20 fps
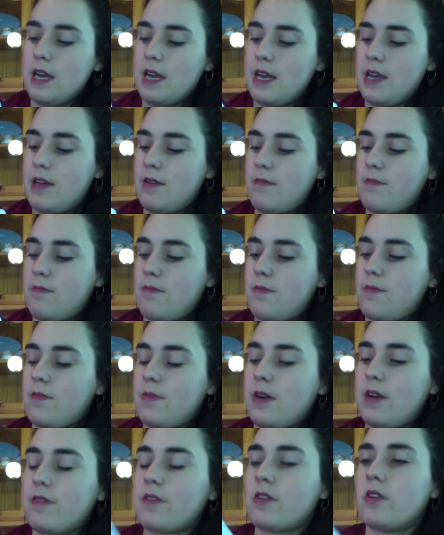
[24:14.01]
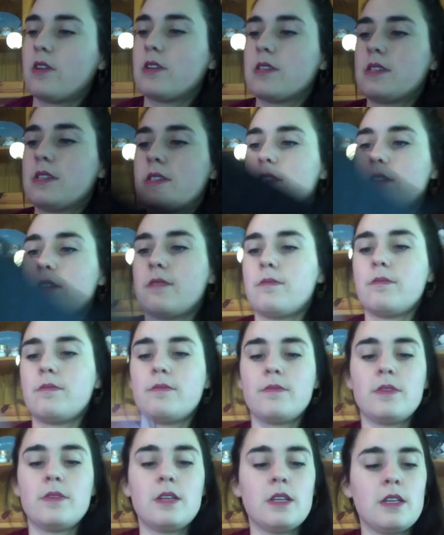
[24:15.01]
I've got some,
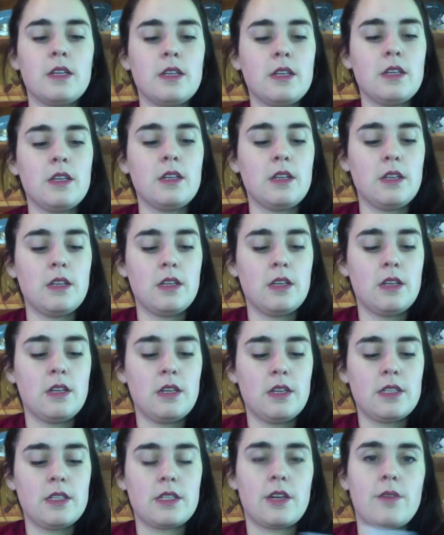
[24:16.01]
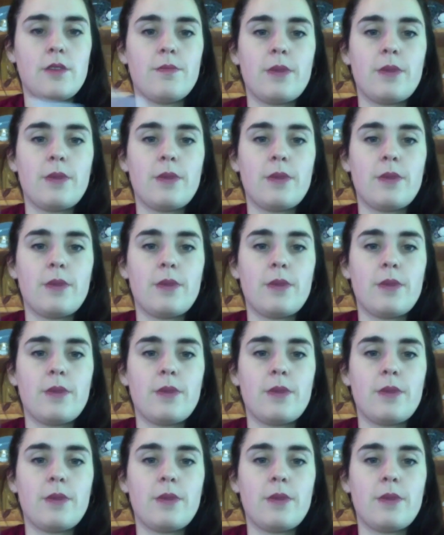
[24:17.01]
so